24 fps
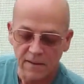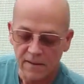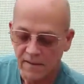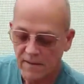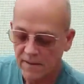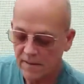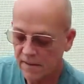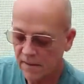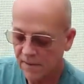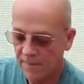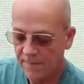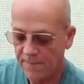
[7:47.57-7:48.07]

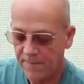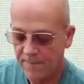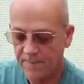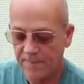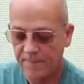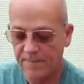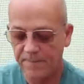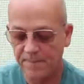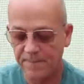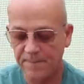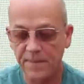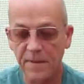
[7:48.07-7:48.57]
So,
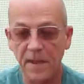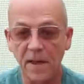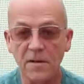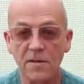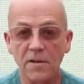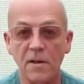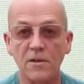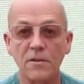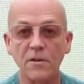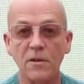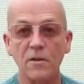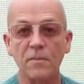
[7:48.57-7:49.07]
there's
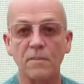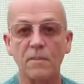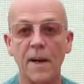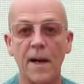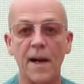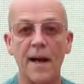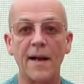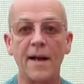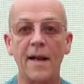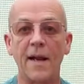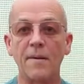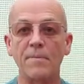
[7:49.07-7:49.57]
our two
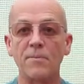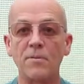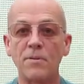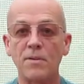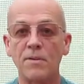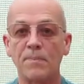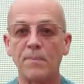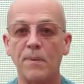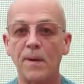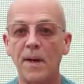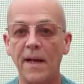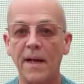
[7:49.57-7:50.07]
pineapples
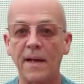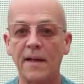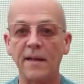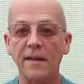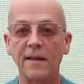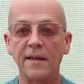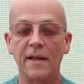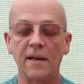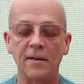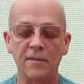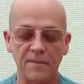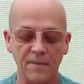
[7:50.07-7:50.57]
planted
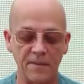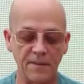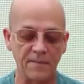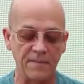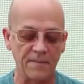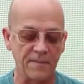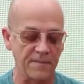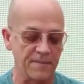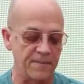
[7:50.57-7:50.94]
that we've